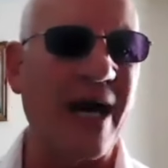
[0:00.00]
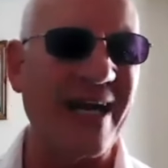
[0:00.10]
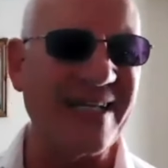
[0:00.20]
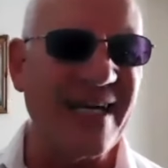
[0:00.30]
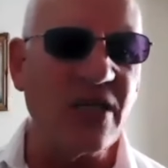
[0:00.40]
they
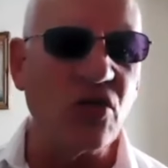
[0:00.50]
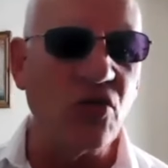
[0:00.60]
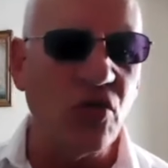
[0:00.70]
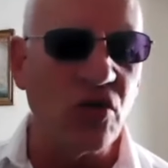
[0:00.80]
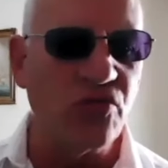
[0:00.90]
had to dig the
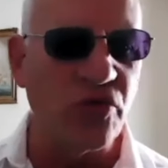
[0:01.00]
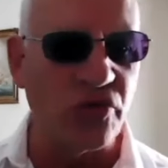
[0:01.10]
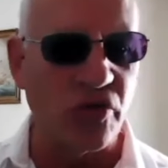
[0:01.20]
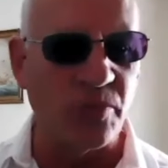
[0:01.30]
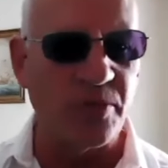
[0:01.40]
whole
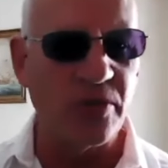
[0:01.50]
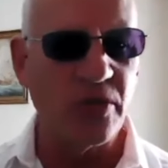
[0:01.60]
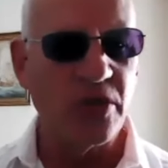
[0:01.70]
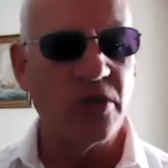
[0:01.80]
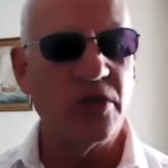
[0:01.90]
road up,
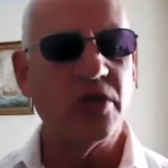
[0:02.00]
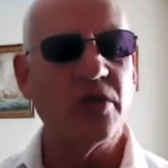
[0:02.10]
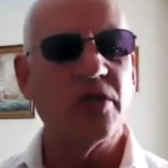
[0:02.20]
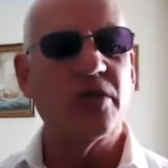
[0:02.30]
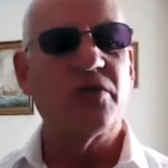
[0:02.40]

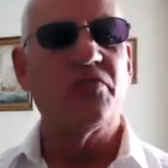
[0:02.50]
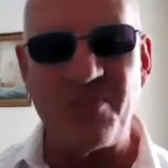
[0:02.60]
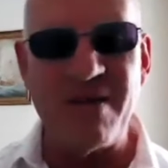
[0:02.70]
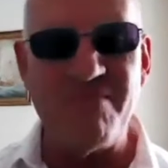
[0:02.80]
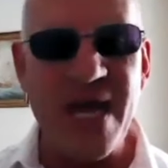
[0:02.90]
try to
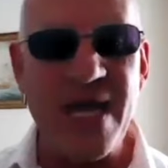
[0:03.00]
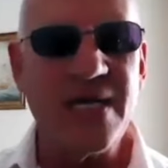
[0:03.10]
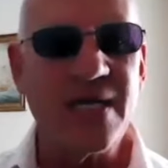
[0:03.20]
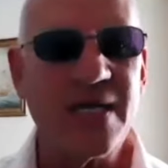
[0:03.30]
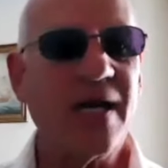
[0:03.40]
blame me.